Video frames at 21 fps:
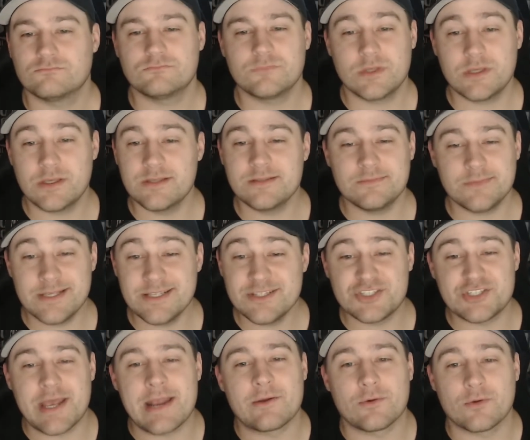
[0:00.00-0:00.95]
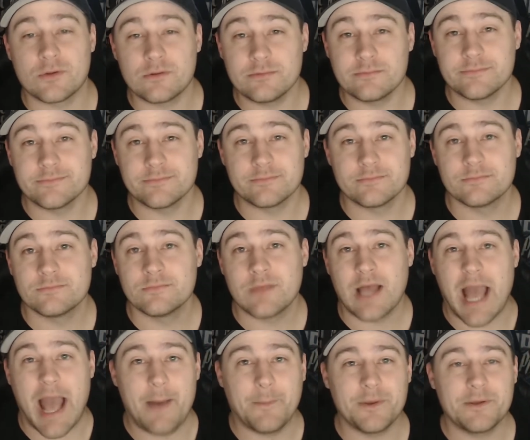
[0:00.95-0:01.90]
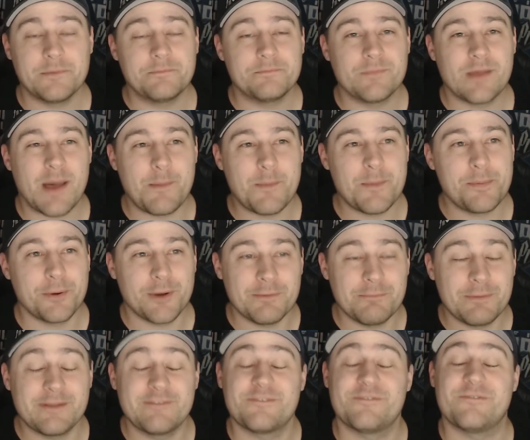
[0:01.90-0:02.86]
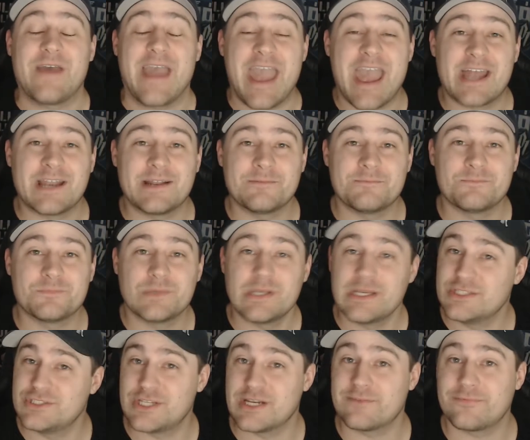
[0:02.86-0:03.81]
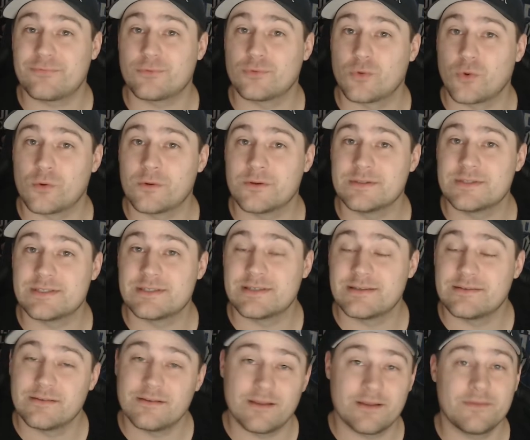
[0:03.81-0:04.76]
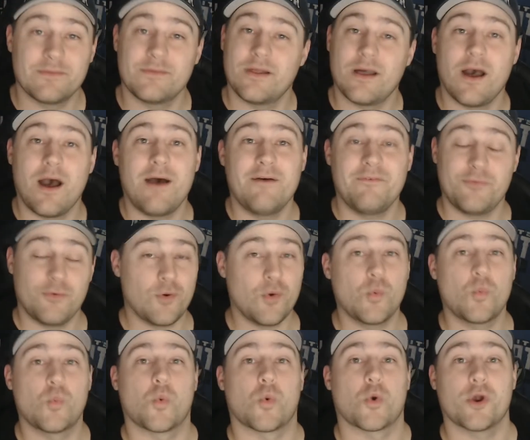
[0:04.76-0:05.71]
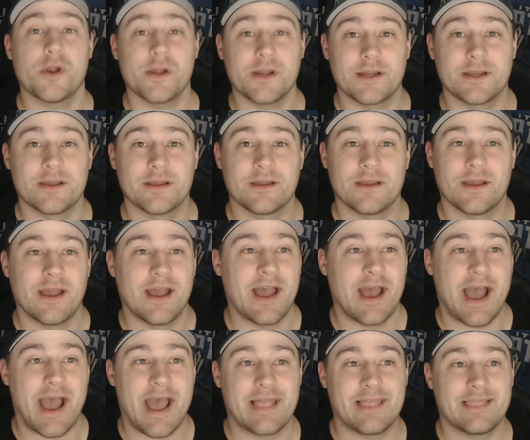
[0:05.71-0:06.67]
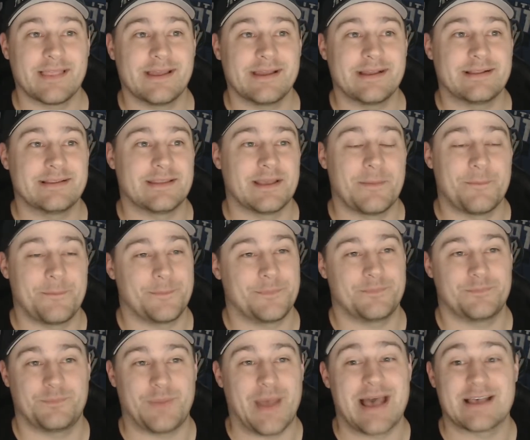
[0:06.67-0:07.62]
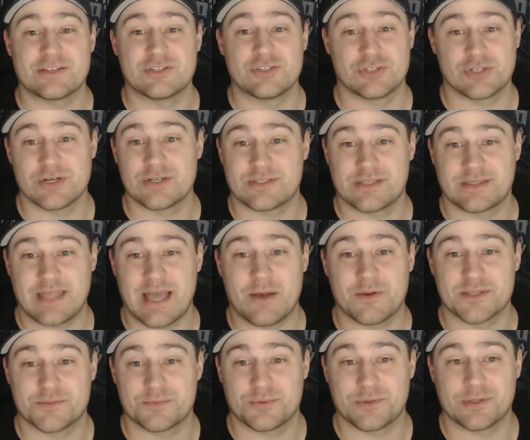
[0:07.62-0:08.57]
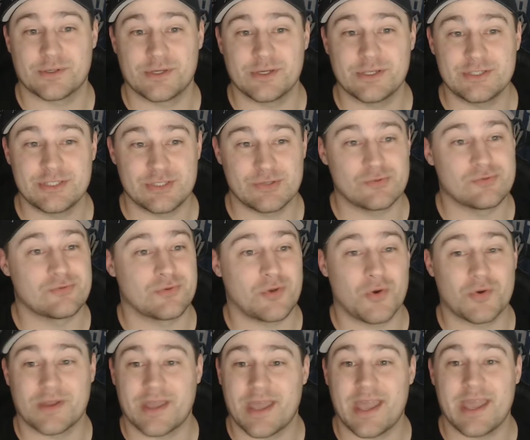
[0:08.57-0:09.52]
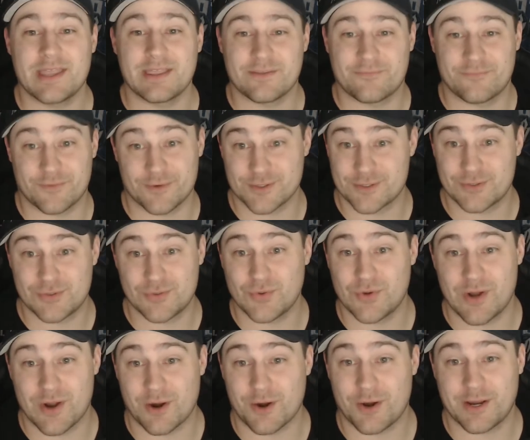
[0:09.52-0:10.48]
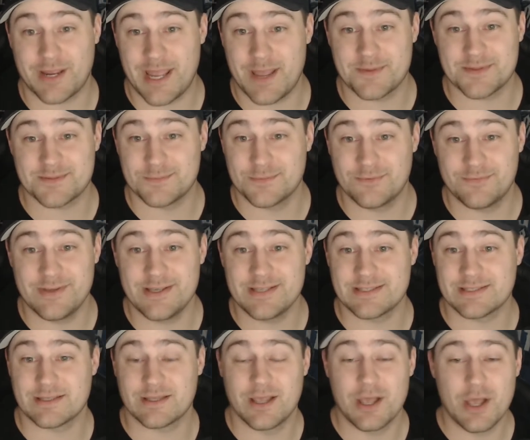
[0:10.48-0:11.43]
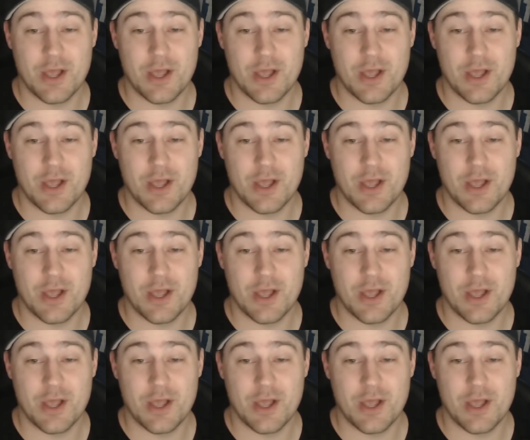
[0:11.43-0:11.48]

In general, I'm a pretty big fan of Jennifer Lawrence. Of her work, I liked Passengers. I thought was pretty good. She was okay in the first two Hunger Games movies, and